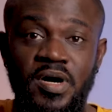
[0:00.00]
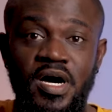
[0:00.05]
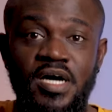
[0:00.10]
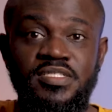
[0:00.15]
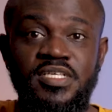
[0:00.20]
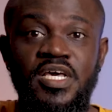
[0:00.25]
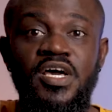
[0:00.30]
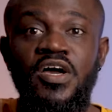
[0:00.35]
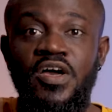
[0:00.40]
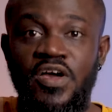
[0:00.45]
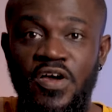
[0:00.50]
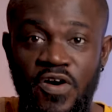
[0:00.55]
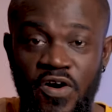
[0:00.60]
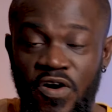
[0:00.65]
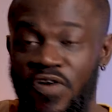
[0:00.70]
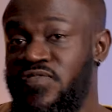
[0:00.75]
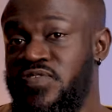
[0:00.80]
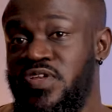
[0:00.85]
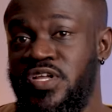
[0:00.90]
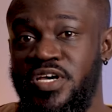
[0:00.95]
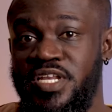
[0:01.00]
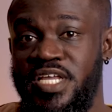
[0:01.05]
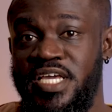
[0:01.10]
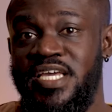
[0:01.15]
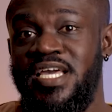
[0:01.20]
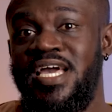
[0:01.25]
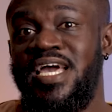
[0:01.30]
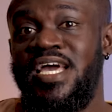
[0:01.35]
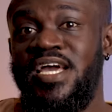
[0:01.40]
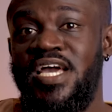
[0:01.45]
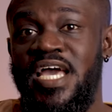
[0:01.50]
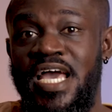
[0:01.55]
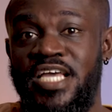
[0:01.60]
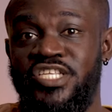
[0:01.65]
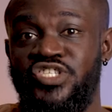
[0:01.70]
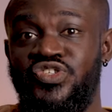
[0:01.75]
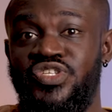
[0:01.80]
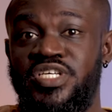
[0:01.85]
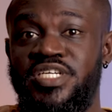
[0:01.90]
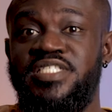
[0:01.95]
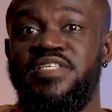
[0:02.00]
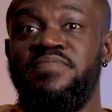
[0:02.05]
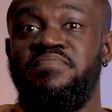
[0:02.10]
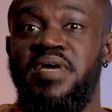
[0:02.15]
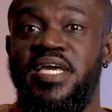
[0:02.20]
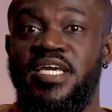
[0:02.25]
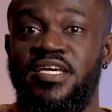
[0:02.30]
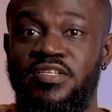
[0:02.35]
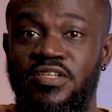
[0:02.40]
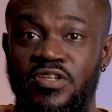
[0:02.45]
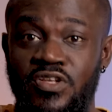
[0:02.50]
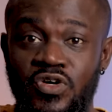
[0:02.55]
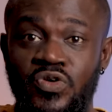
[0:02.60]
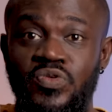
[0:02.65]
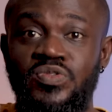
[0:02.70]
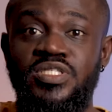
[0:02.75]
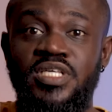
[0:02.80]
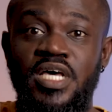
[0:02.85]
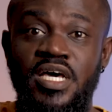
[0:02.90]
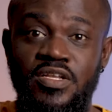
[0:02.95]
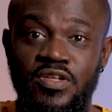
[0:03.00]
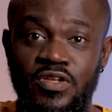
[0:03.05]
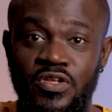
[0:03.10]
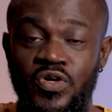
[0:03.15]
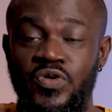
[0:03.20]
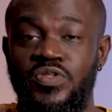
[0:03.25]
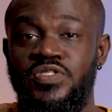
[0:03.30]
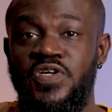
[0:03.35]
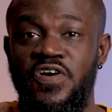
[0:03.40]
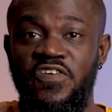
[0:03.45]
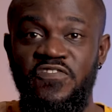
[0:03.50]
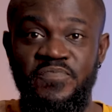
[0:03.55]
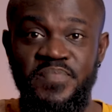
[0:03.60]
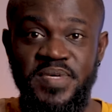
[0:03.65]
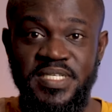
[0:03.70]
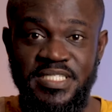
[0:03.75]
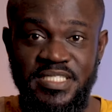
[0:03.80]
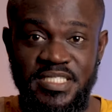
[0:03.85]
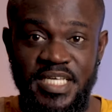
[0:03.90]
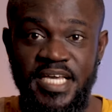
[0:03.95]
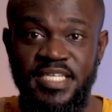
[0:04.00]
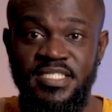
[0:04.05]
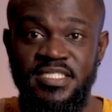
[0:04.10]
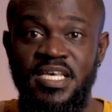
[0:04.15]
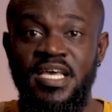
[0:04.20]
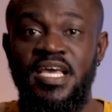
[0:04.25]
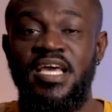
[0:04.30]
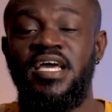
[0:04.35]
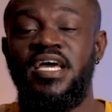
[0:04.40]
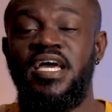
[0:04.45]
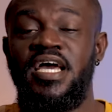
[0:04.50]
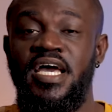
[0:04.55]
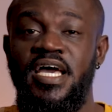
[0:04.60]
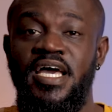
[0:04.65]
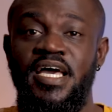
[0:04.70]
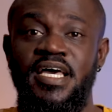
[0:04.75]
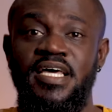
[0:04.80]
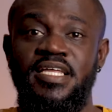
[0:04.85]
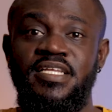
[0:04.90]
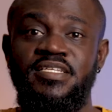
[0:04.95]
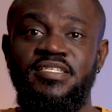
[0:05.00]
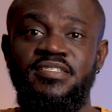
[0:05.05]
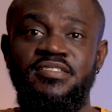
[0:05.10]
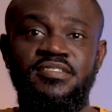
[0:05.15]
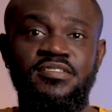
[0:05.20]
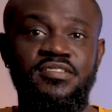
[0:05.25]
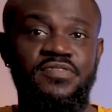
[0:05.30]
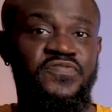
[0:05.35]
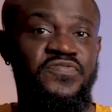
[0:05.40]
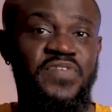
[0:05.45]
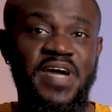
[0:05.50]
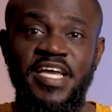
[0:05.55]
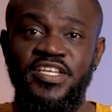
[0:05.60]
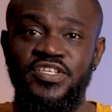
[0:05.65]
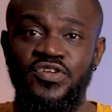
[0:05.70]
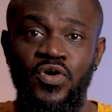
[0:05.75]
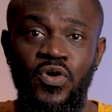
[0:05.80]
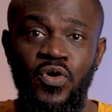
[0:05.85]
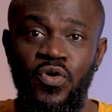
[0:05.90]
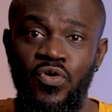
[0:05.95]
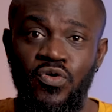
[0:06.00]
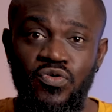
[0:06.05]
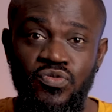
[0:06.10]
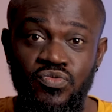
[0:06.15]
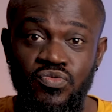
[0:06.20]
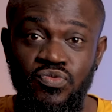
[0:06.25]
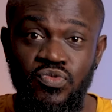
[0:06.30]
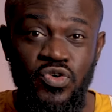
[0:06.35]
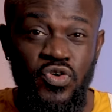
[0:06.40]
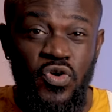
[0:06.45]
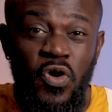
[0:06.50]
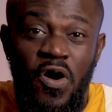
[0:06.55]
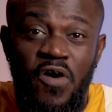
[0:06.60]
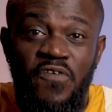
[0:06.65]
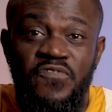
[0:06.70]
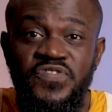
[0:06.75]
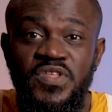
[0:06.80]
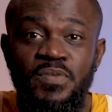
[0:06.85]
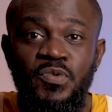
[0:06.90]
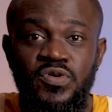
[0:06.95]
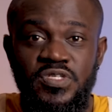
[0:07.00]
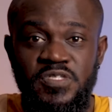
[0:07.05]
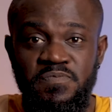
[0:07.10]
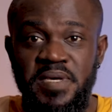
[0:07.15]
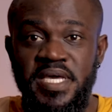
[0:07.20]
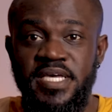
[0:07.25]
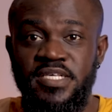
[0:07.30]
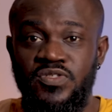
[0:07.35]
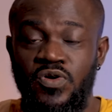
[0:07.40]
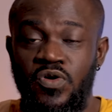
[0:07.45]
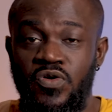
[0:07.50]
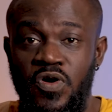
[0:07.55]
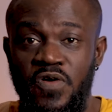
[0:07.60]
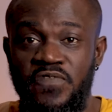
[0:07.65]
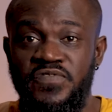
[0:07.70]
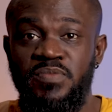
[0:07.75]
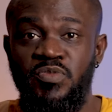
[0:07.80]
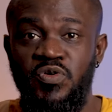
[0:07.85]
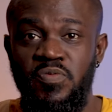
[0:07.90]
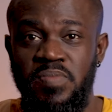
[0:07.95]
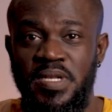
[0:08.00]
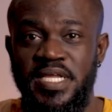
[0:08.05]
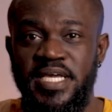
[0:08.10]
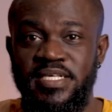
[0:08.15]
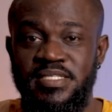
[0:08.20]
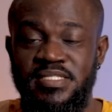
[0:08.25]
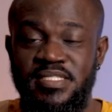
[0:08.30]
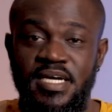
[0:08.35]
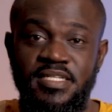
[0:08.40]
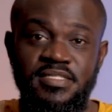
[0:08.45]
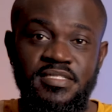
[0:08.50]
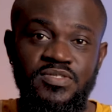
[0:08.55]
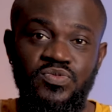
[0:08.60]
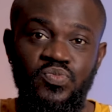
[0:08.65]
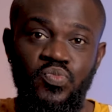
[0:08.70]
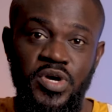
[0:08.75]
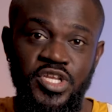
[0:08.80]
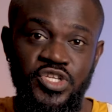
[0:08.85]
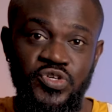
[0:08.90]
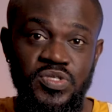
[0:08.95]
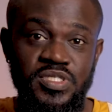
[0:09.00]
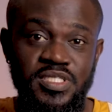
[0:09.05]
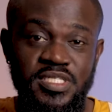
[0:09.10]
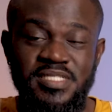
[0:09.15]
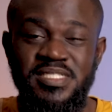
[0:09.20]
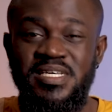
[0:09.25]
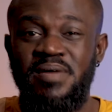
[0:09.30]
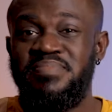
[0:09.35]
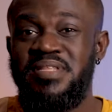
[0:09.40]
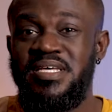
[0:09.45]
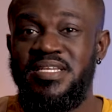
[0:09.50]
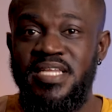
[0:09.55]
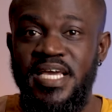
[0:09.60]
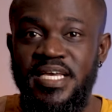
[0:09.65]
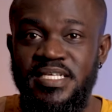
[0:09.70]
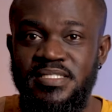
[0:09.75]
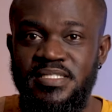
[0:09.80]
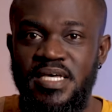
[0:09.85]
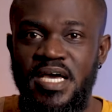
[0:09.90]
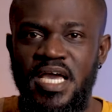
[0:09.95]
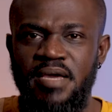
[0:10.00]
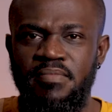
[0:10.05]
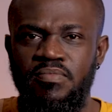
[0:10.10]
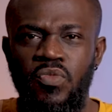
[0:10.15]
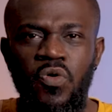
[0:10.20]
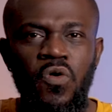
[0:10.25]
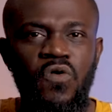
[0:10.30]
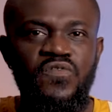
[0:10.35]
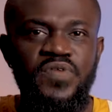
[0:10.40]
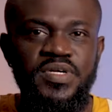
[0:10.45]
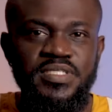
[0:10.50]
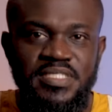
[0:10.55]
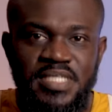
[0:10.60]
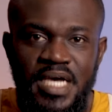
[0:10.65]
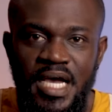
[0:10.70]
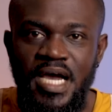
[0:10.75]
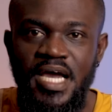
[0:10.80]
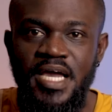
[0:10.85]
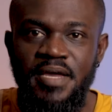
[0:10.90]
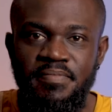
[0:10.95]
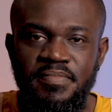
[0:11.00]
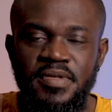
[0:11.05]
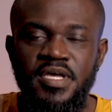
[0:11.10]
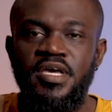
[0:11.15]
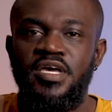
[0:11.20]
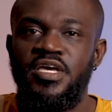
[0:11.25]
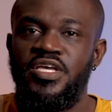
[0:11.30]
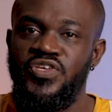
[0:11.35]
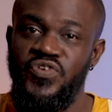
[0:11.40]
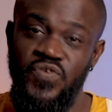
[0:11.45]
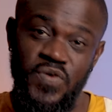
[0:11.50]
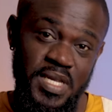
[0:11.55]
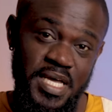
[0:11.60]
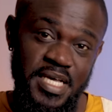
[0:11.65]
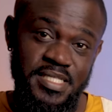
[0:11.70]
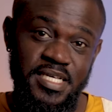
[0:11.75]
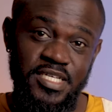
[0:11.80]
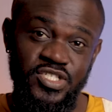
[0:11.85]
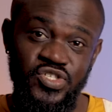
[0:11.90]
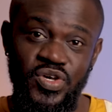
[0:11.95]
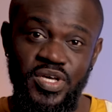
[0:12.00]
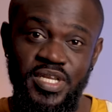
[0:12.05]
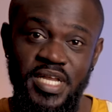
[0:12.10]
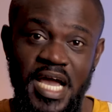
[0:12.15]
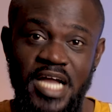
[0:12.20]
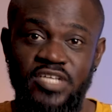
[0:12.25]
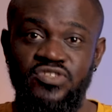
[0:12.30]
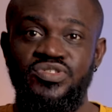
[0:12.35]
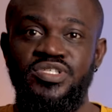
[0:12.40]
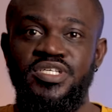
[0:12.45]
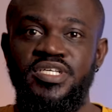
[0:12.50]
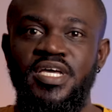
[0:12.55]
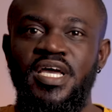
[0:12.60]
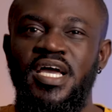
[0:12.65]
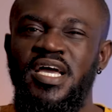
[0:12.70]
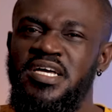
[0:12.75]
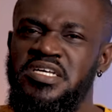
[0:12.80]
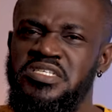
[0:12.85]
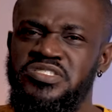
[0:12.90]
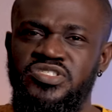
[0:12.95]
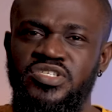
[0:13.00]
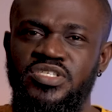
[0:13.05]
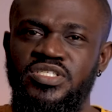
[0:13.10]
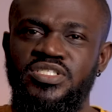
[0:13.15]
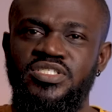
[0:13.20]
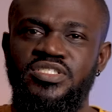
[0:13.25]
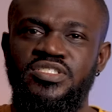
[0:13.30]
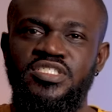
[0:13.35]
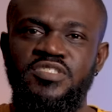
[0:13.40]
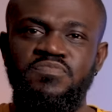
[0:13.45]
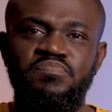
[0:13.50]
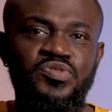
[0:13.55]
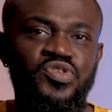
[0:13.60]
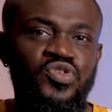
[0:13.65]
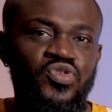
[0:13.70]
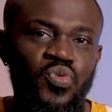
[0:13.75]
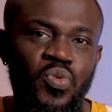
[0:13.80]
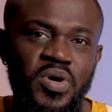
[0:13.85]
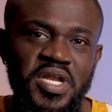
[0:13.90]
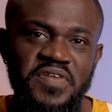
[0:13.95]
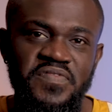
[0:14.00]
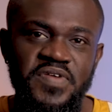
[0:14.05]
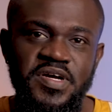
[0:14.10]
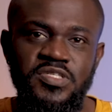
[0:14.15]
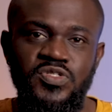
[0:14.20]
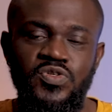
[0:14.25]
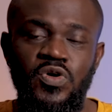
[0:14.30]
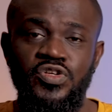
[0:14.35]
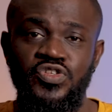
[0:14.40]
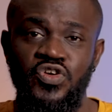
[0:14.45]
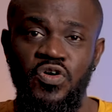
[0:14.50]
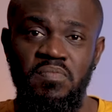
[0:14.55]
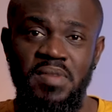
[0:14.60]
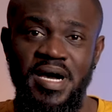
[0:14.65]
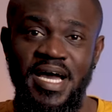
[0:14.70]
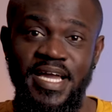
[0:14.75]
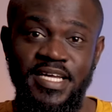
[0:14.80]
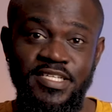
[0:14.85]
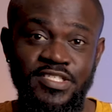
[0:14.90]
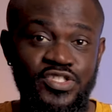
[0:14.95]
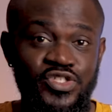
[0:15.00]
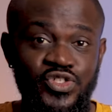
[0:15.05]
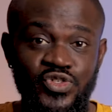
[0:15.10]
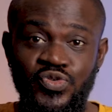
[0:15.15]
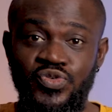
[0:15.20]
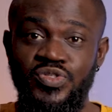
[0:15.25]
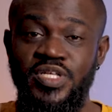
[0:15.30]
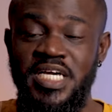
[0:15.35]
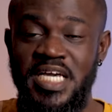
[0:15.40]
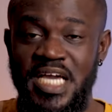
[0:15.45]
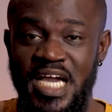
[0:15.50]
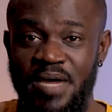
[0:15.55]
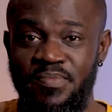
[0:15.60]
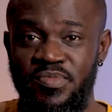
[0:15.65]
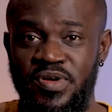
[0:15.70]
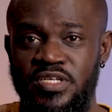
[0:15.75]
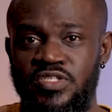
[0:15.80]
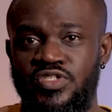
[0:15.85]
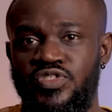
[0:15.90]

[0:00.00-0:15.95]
part of learning, and you need to make loads and loads of mistakes and find your own comfortable space or comfortable place that when you set up the next time, over time, you realize that you can actually just spew whatever is on your mind to the camera.